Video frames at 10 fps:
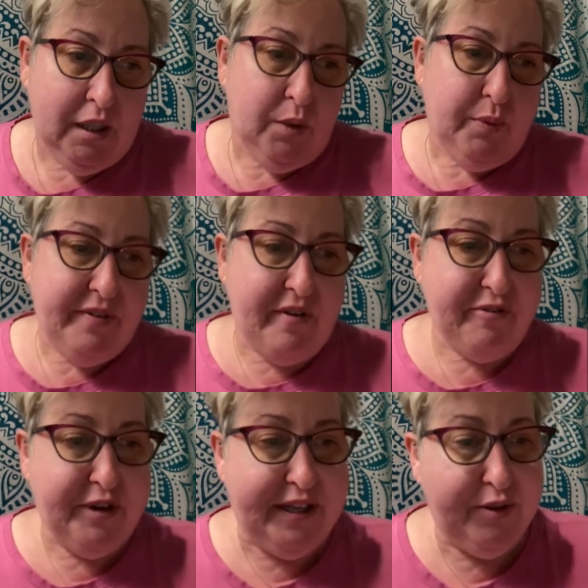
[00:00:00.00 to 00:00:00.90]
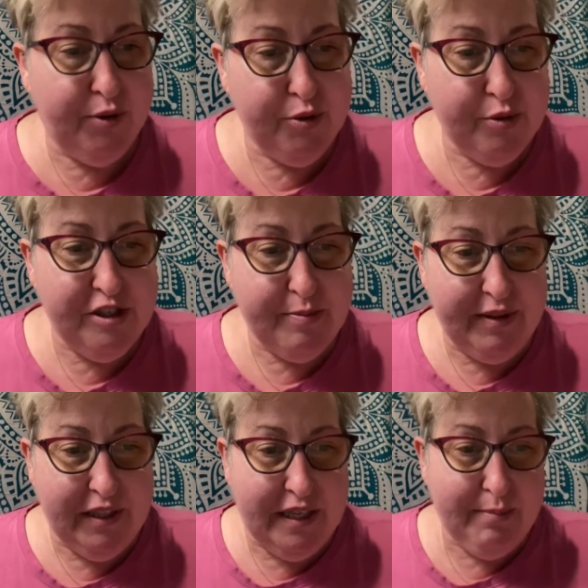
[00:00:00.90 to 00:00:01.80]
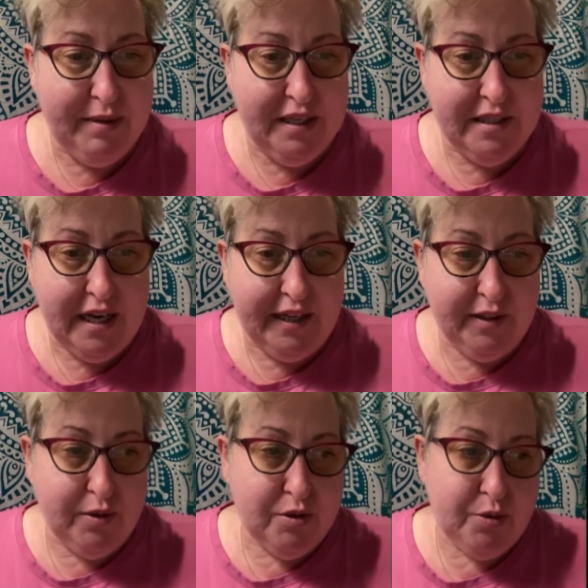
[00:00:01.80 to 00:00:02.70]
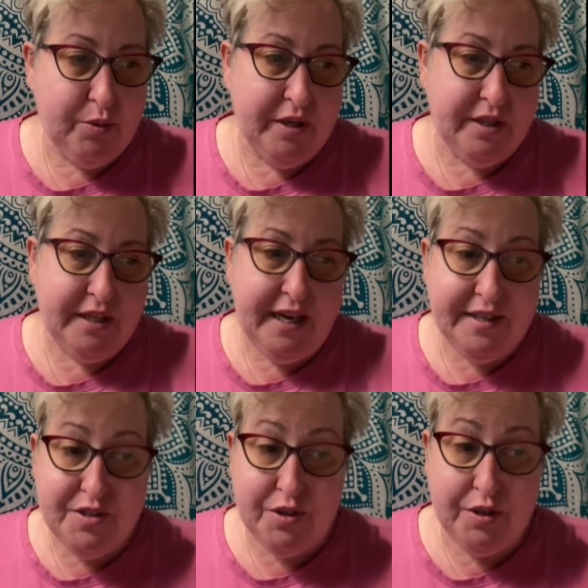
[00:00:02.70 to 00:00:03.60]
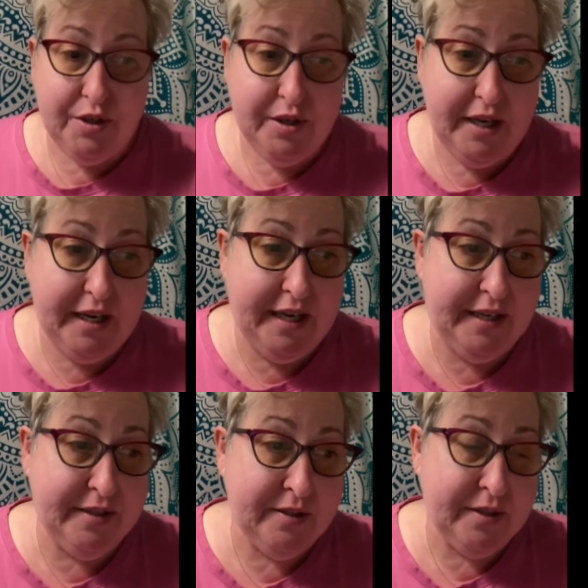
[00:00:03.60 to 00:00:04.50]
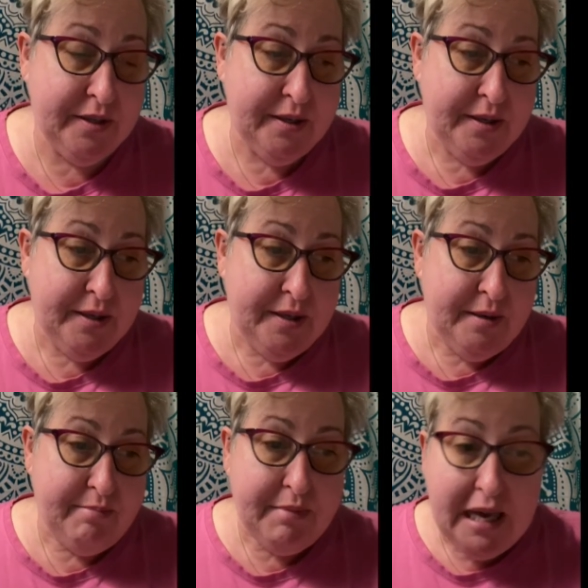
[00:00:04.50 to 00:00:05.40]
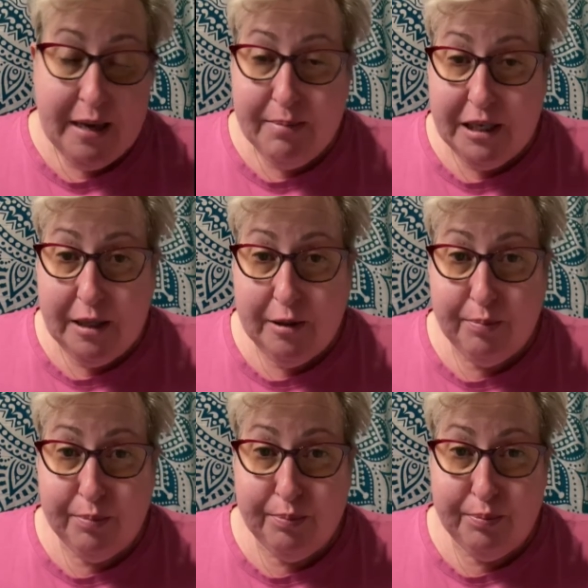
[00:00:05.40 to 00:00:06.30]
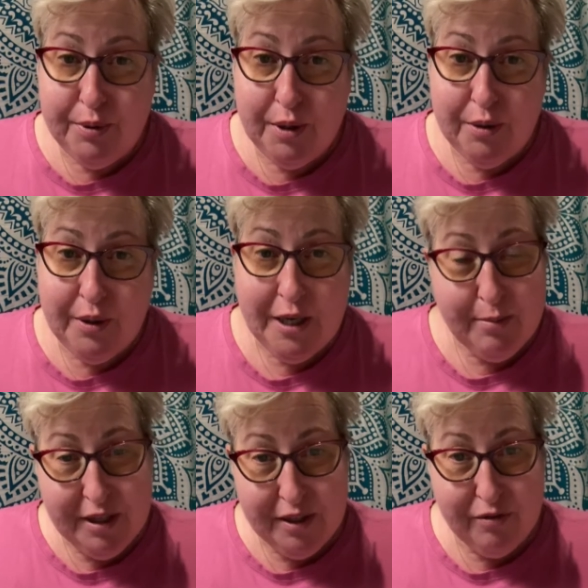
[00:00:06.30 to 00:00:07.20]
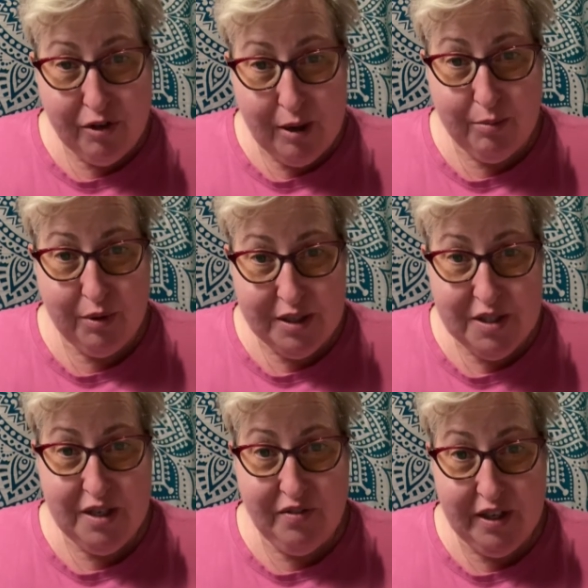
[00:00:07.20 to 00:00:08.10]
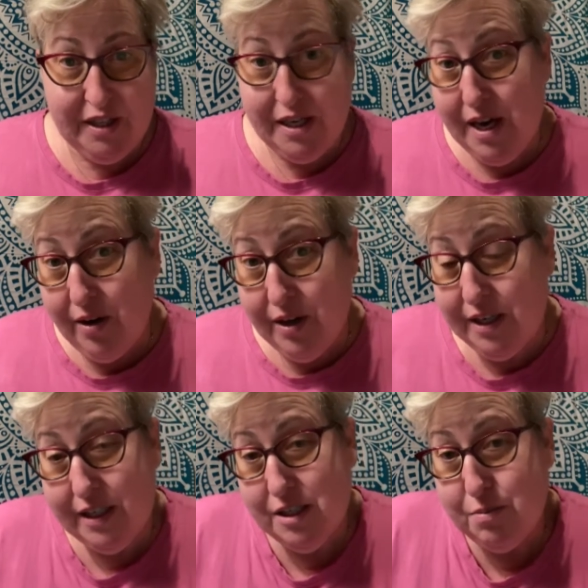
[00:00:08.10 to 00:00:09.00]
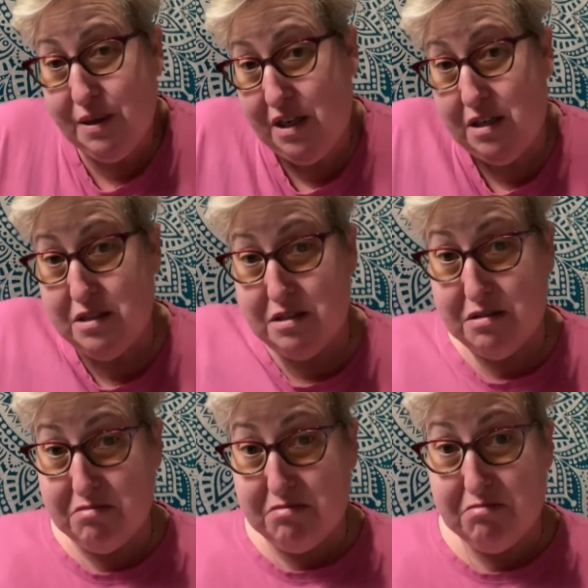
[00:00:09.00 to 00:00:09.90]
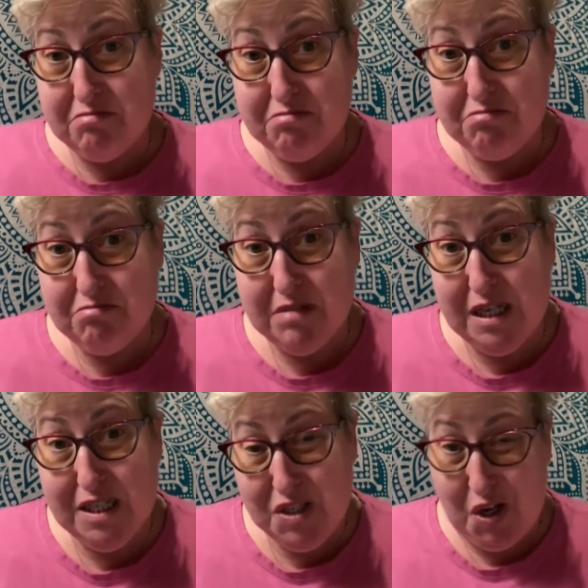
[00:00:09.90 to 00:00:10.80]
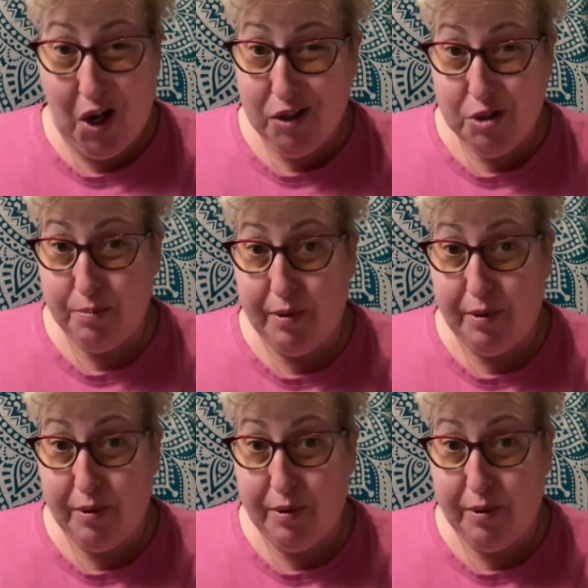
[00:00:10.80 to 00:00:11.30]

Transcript: We have a friend who's recently been diagnosed with cancer and may be prohibited from receiving the care he needs because it's cost